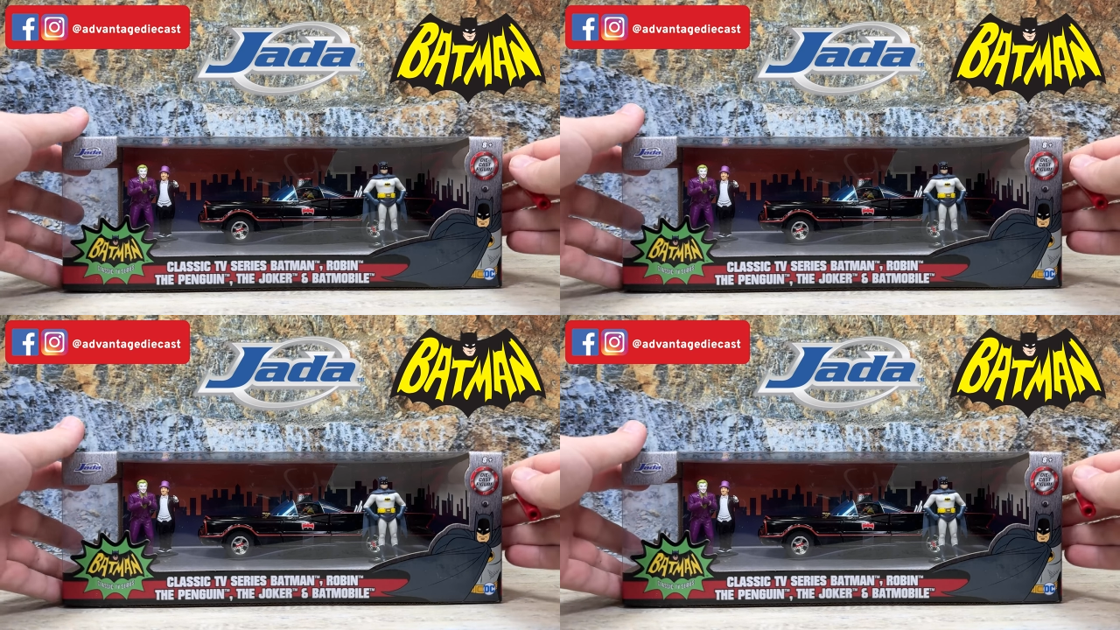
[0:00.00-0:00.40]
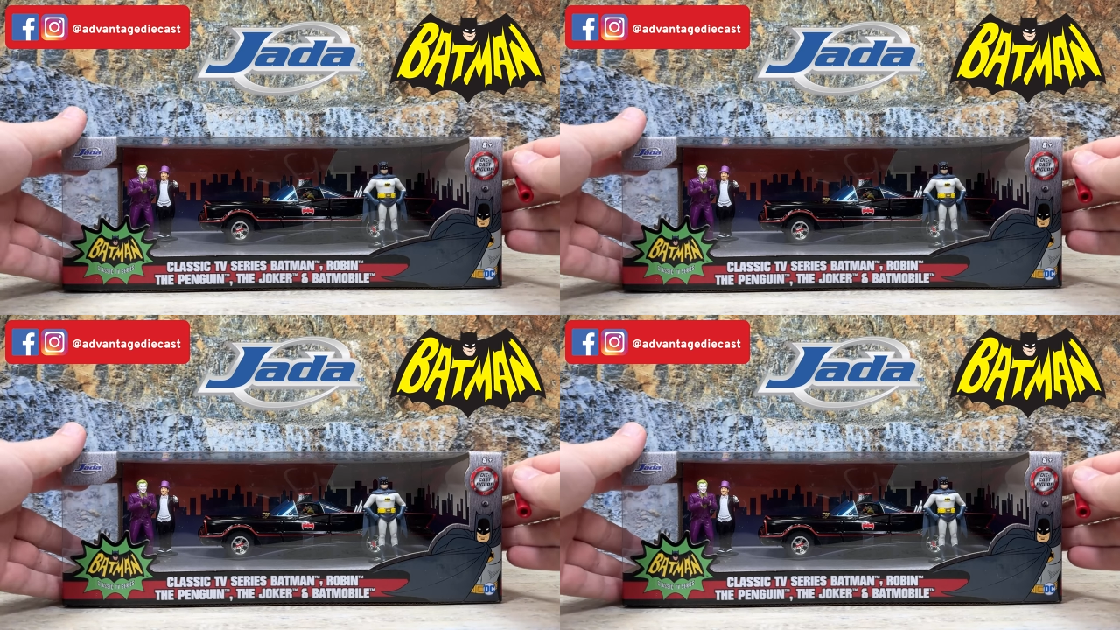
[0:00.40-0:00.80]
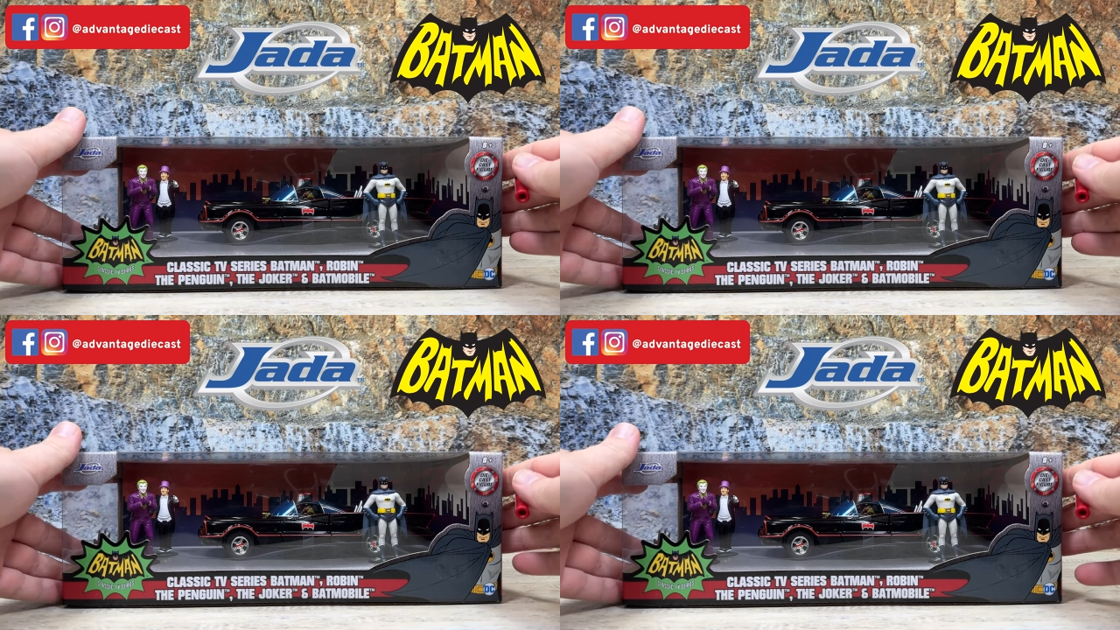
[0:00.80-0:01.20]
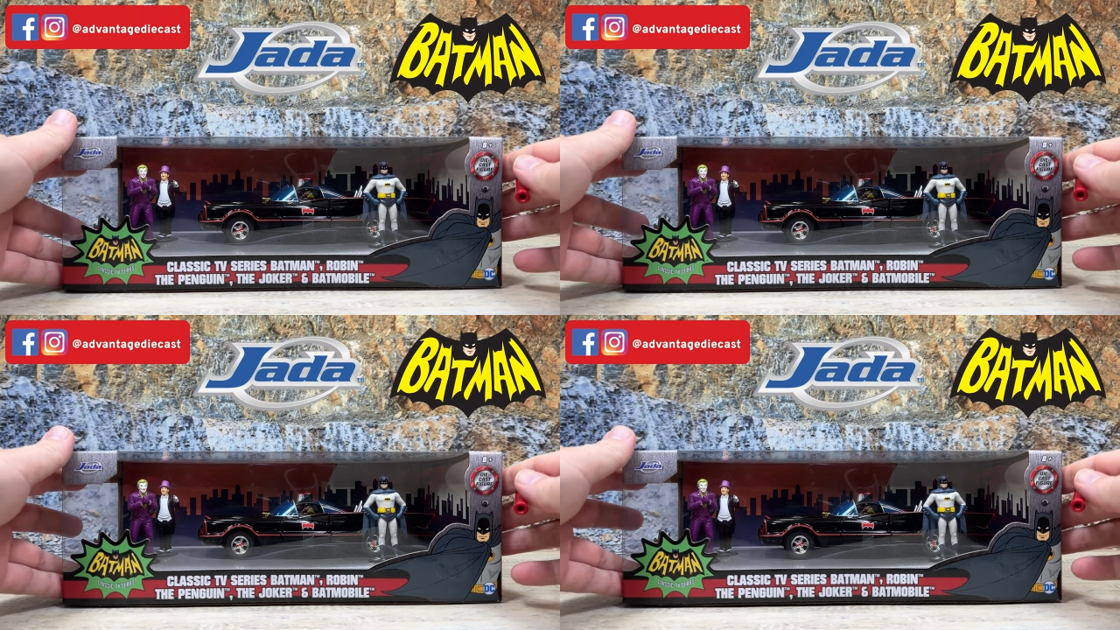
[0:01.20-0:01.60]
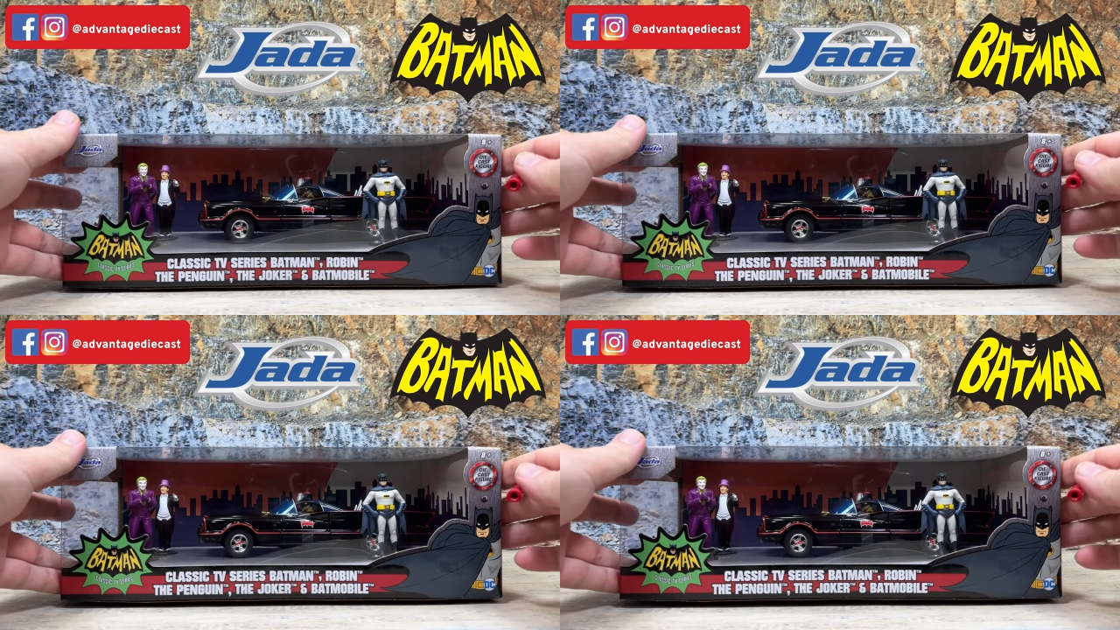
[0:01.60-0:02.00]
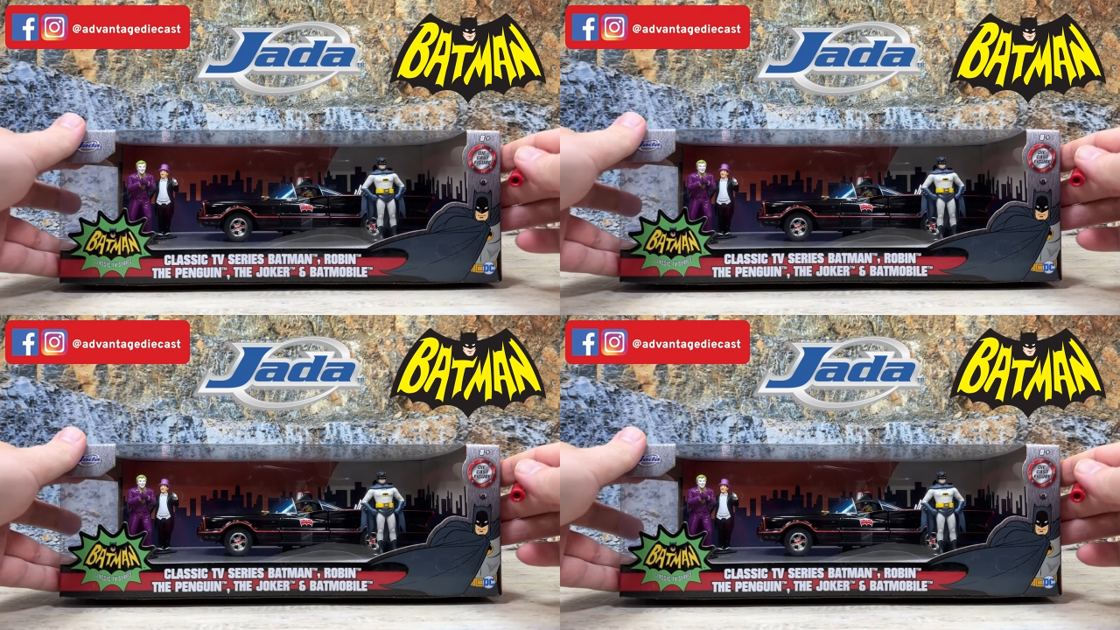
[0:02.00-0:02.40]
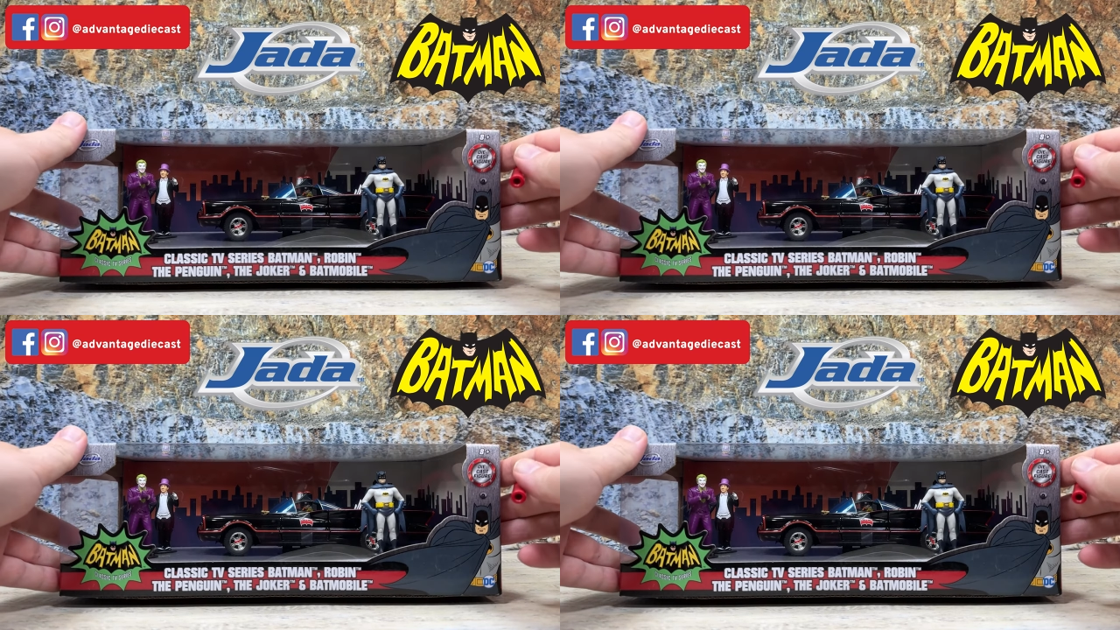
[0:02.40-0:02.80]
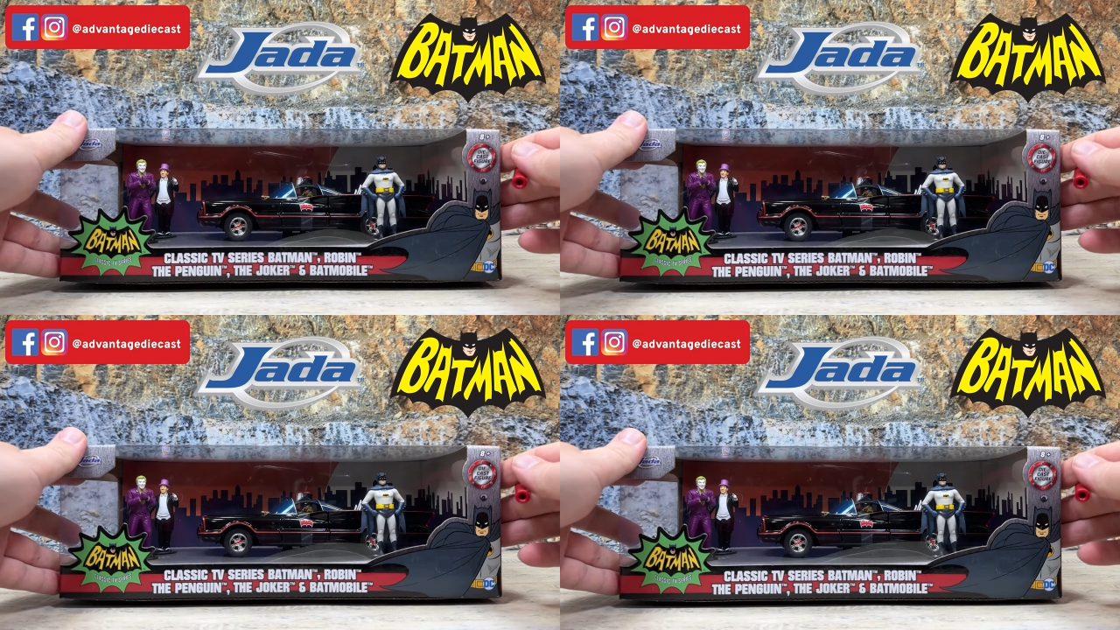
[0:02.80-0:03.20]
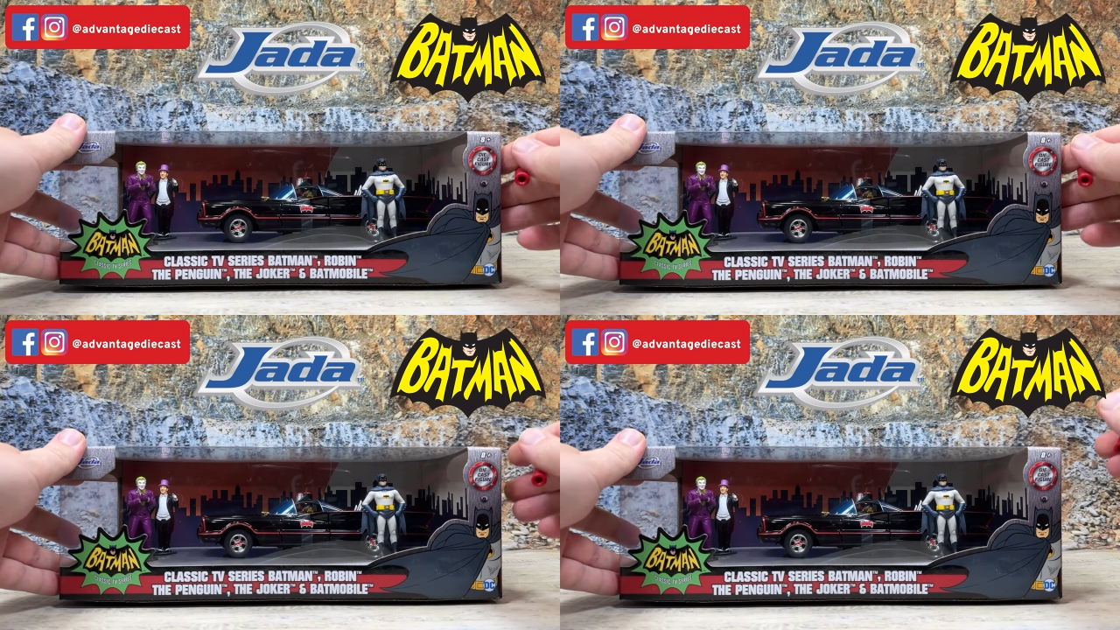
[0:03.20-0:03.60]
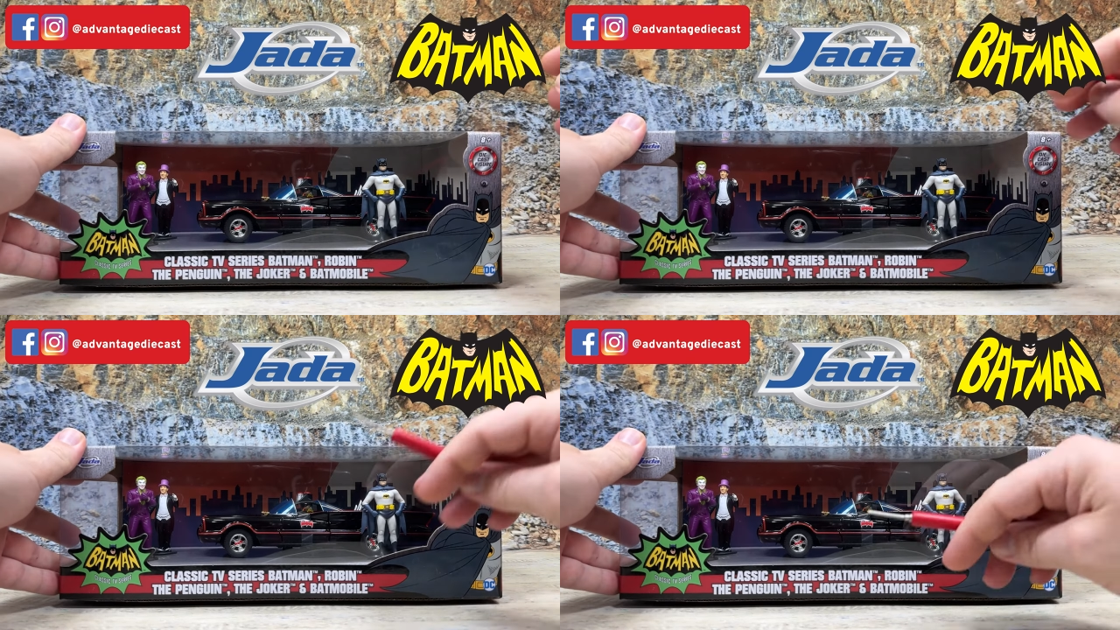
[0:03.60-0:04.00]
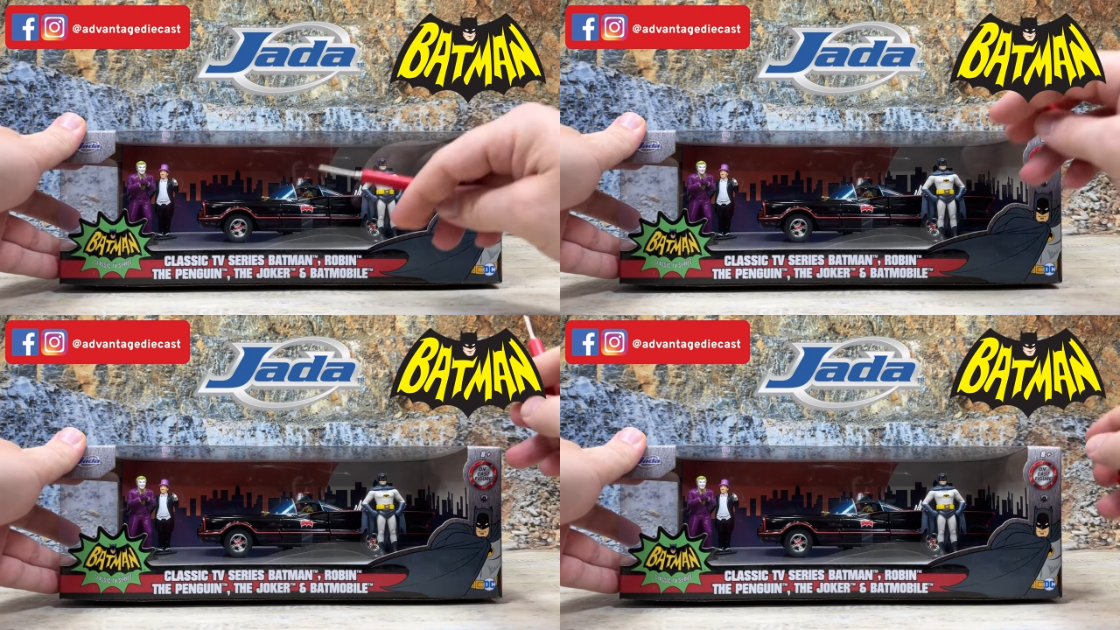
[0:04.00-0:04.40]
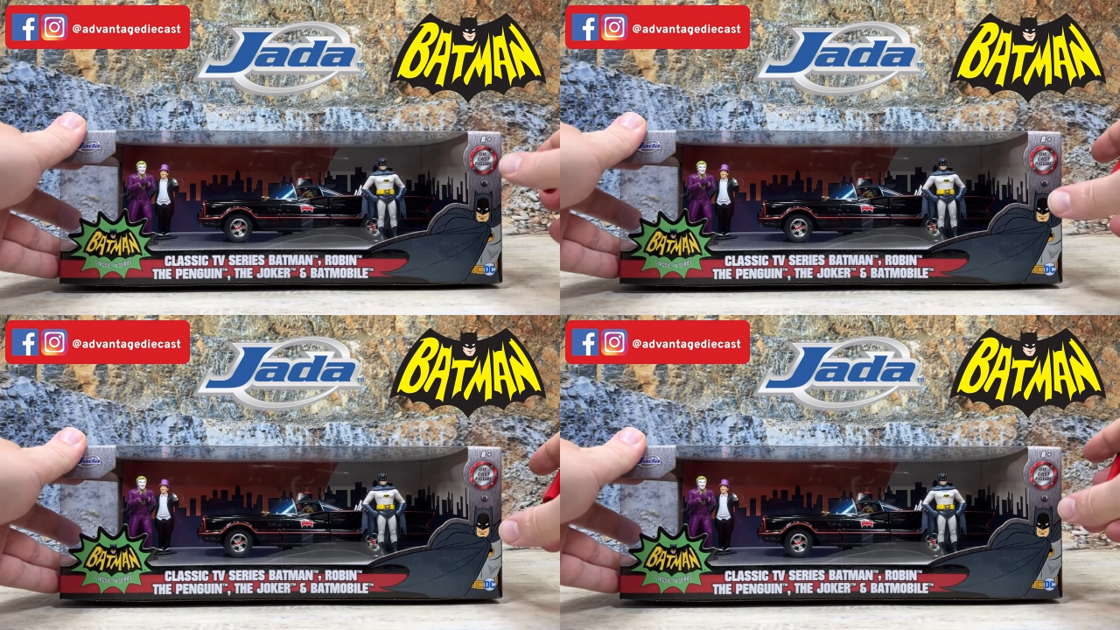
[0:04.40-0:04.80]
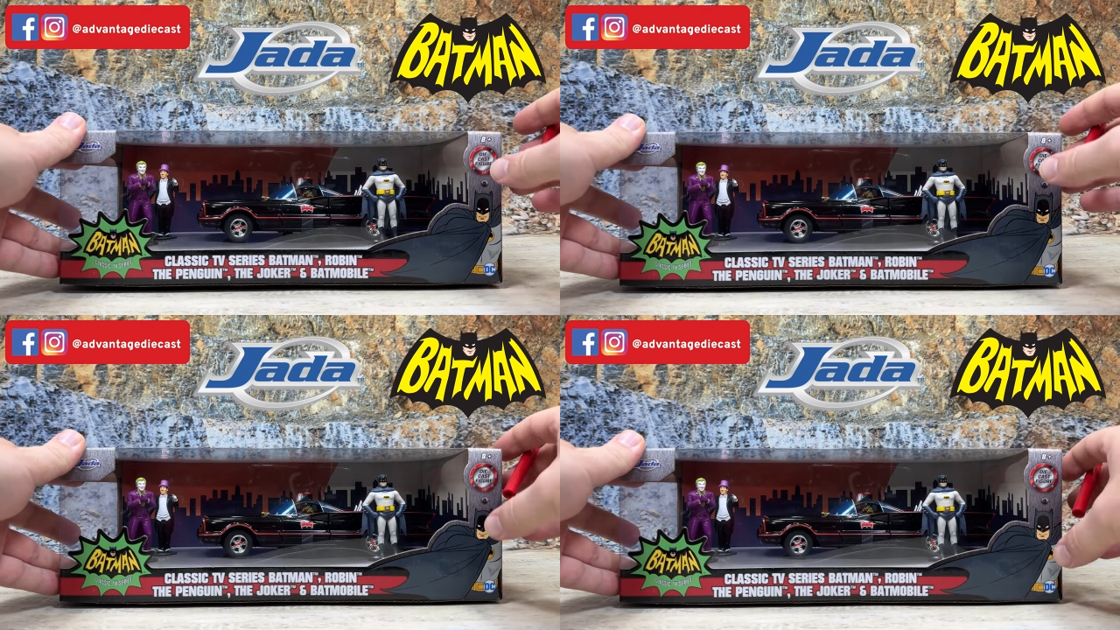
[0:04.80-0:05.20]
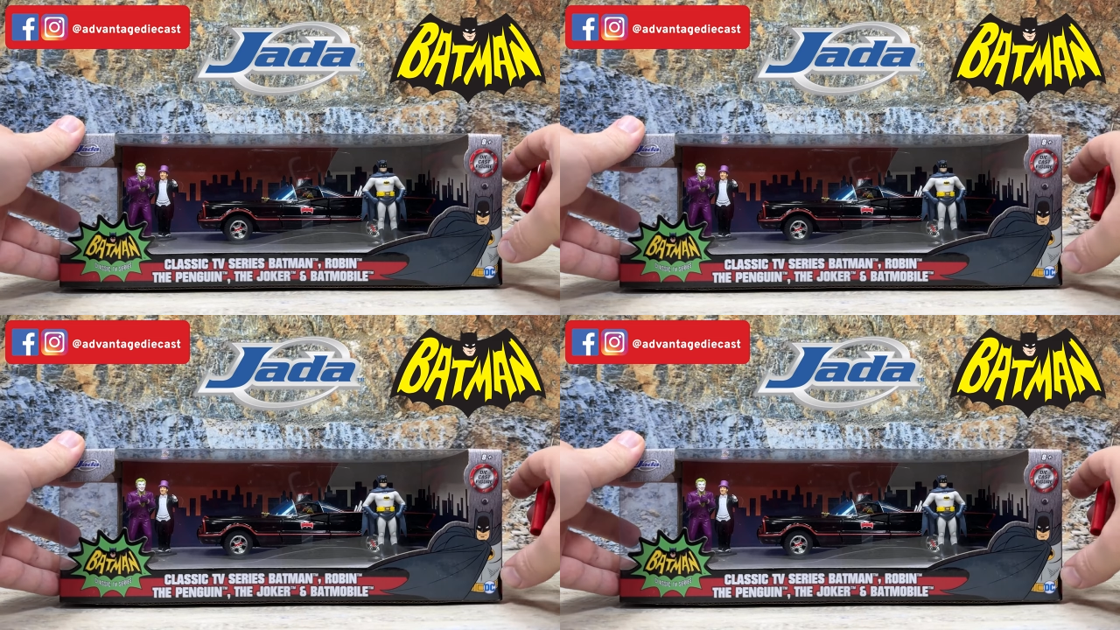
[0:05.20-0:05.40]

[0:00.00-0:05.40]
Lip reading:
[unreadable: no face in view]